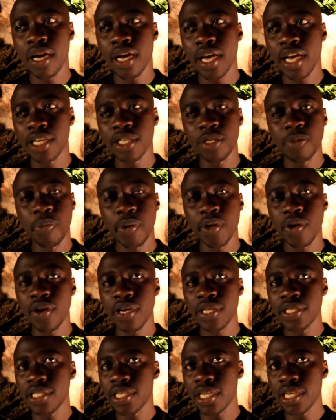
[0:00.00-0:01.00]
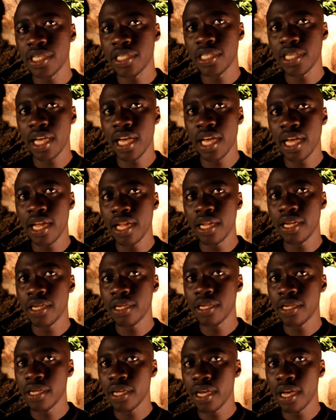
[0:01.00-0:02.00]
experiences
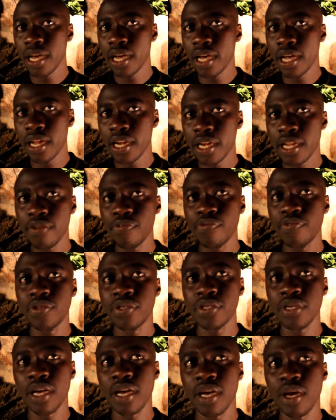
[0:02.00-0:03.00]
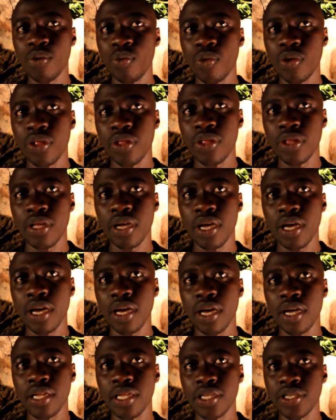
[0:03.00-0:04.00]
and lives with
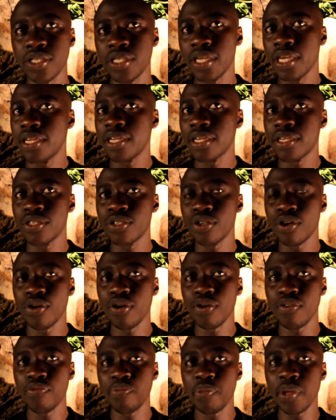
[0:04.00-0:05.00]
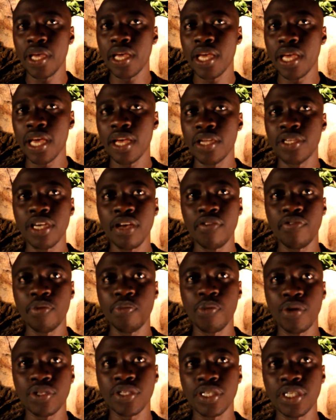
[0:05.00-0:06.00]
the status of being HIV
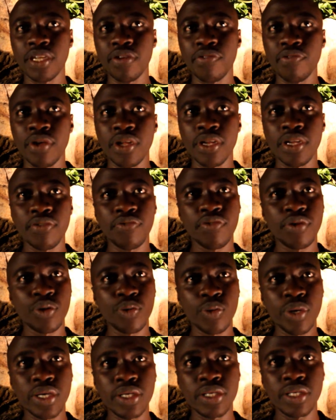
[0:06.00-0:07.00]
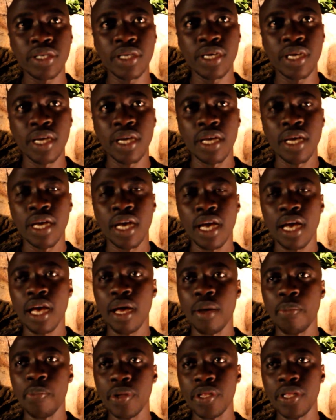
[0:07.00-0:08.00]
positive in different ways.
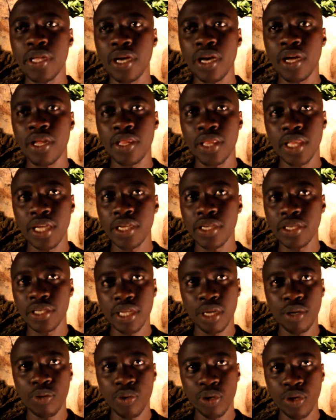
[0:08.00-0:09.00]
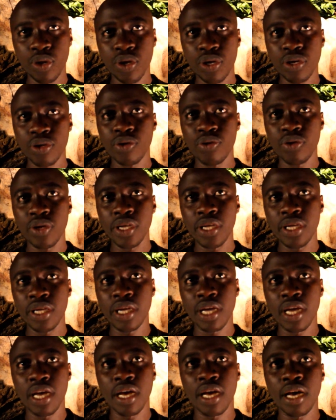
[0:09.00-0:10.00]
But there are things that we all agree.
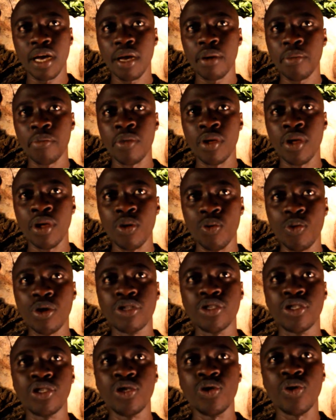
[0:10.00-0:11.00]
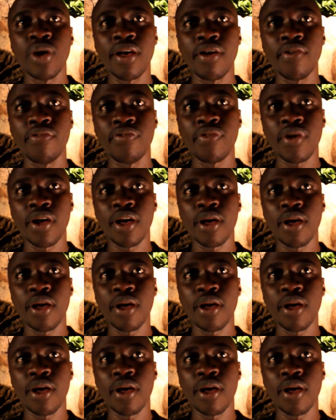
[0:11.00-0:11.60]
Once you have